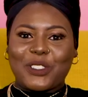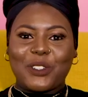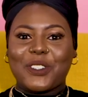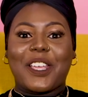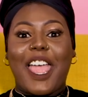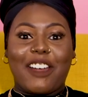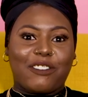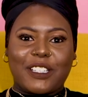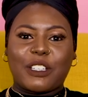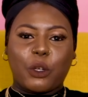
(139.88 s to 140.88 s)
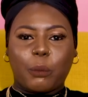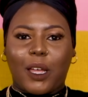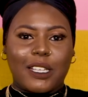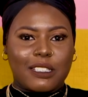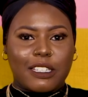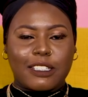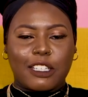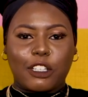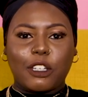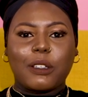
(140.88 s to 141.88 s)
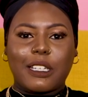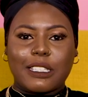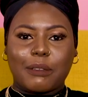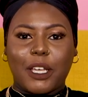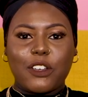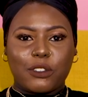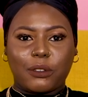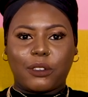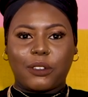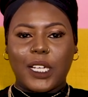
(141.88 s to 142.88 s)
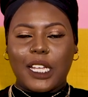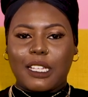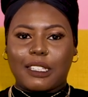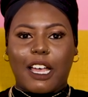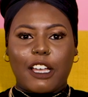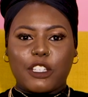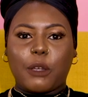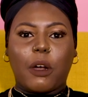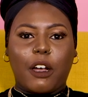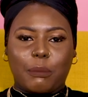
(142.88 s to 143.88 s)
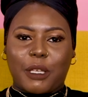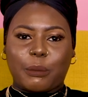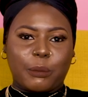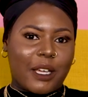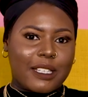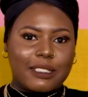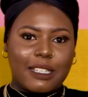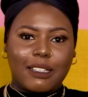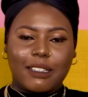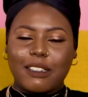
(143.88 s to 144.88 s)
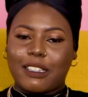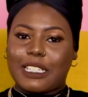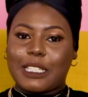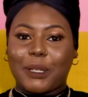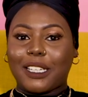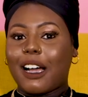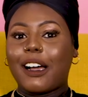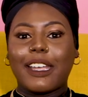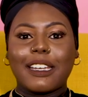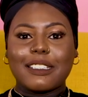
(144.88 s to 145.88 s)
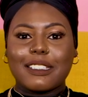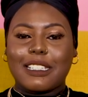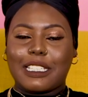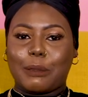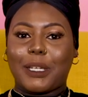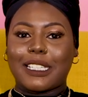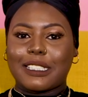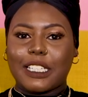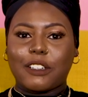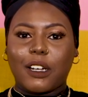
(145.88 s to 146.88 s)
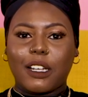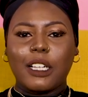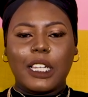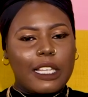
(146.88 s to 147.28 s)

you'll talk to every single person. So you need to make sure that you are a people person. You need to be kind, you need to be considerate.